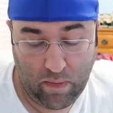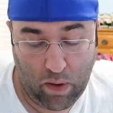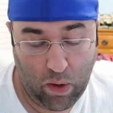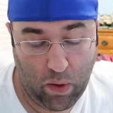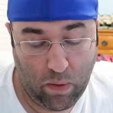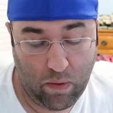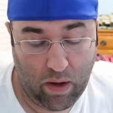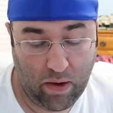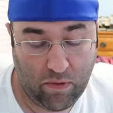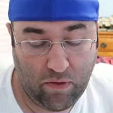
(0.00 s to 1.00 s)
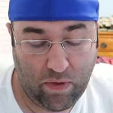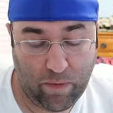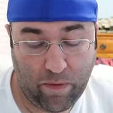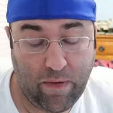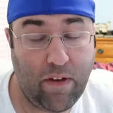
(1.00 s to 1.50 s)
So uh,
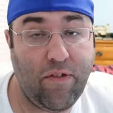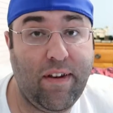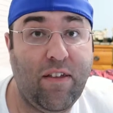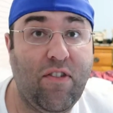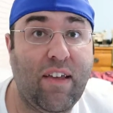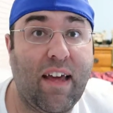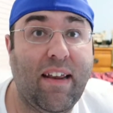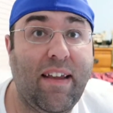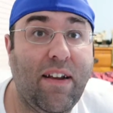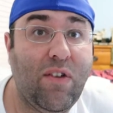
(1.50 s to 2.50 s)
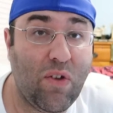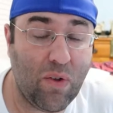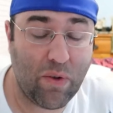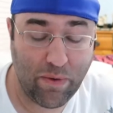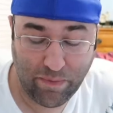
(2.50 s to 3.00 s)
the first thing she did, she got a
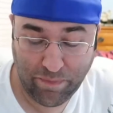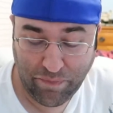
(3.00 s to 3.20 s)
tattoo.